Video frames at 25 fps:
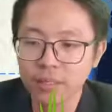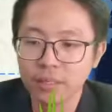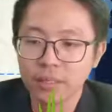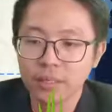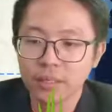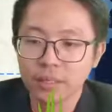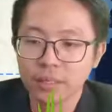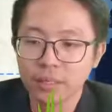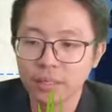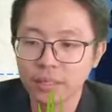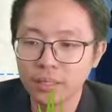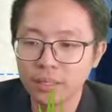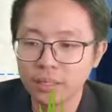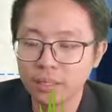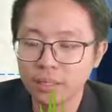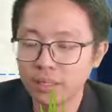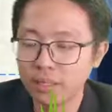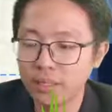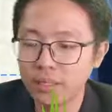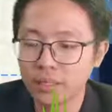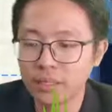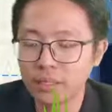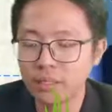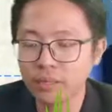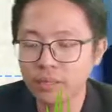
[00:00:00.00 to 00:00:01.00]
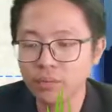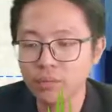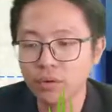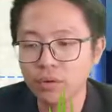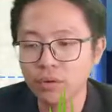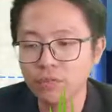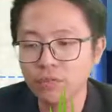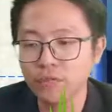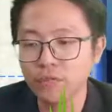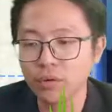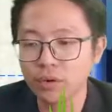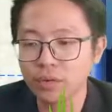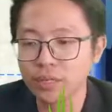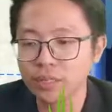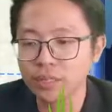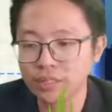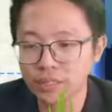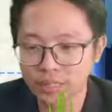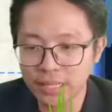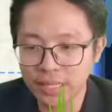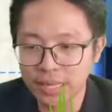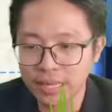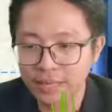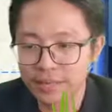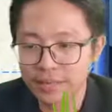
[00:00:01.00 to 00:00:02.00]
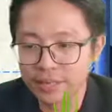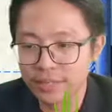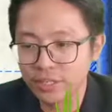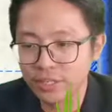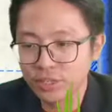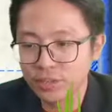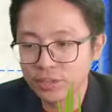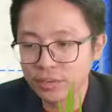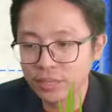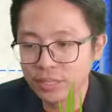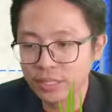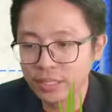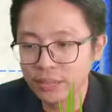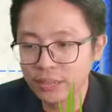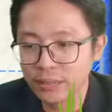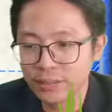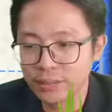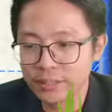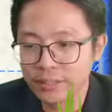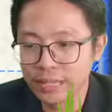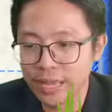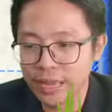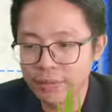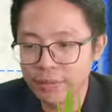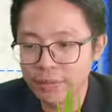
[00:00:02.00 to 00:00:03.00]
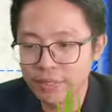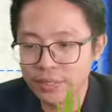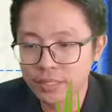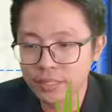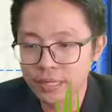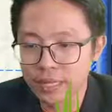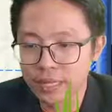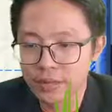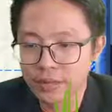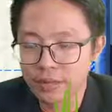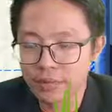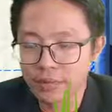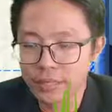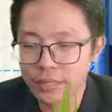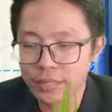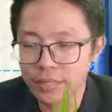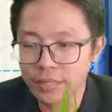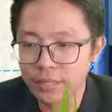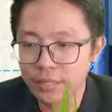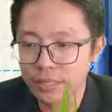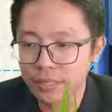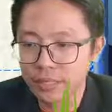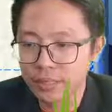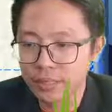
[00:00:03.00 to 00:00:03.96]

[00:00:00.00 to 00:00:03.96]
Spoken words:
it won't focus a light. It surely will diverge a light away.